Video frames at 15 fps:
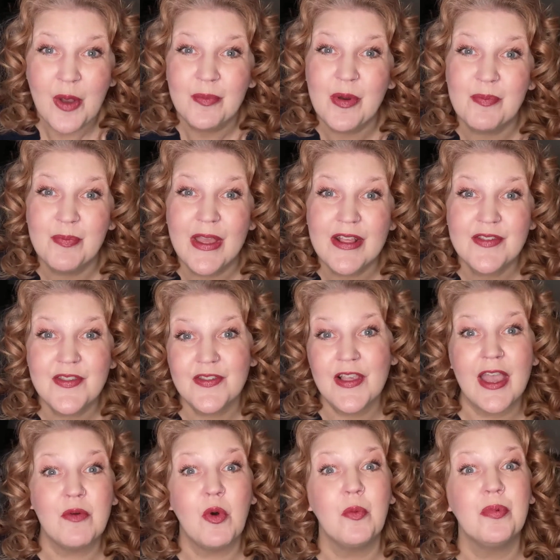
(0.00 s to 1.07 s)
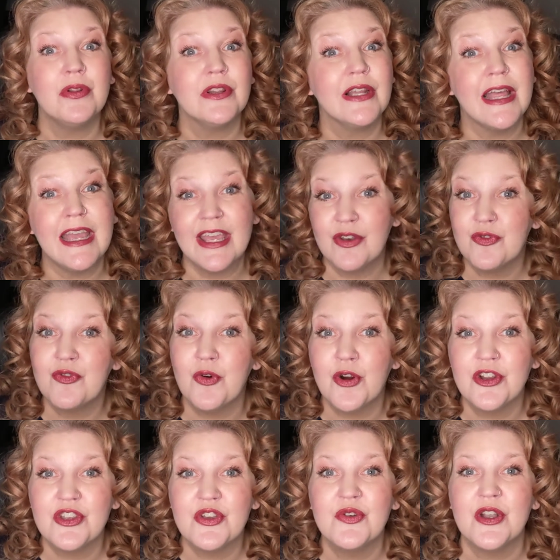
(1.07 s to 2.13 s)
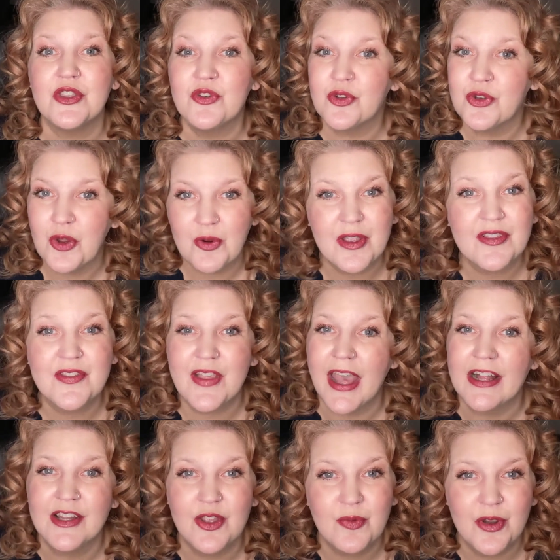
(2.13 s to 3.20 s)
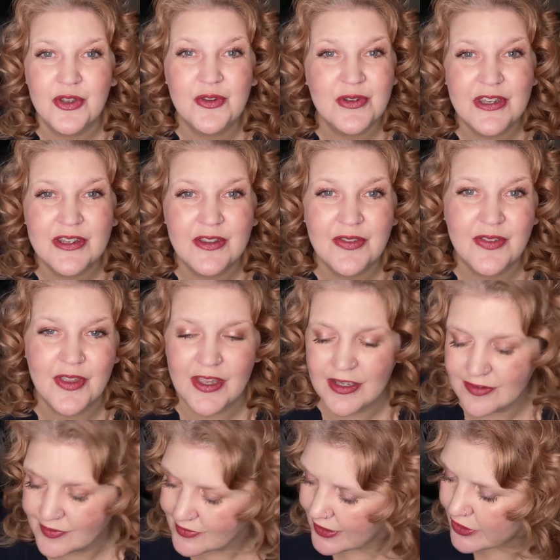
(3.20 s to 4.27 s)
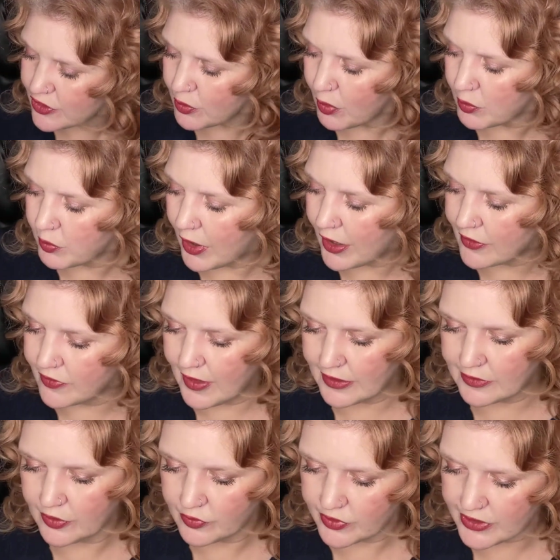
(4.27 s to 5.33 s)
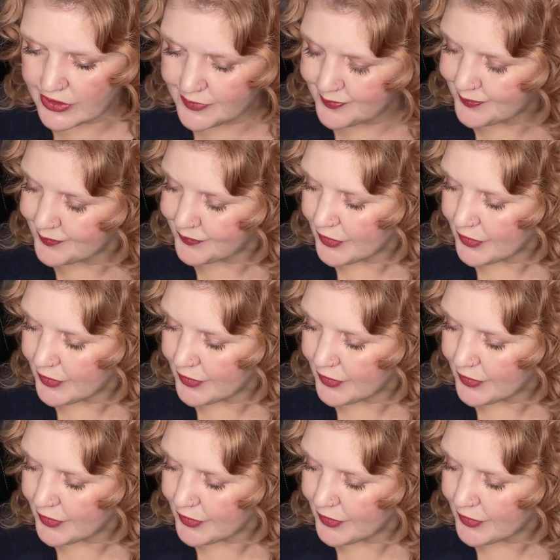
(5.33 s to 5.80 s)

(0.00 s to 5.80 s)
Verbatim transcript: But basses, I will play it for you and you'll know exactly what you need to sing. And you will rock that low D.